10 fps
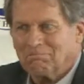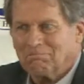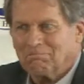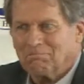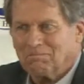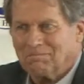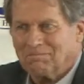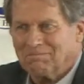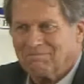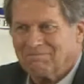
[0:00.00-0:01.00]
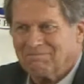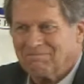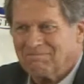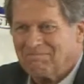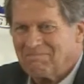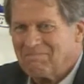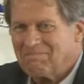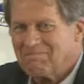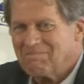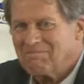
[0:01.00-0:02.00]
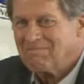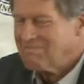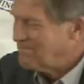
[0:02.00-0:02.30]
No words are spoken by the person on screen.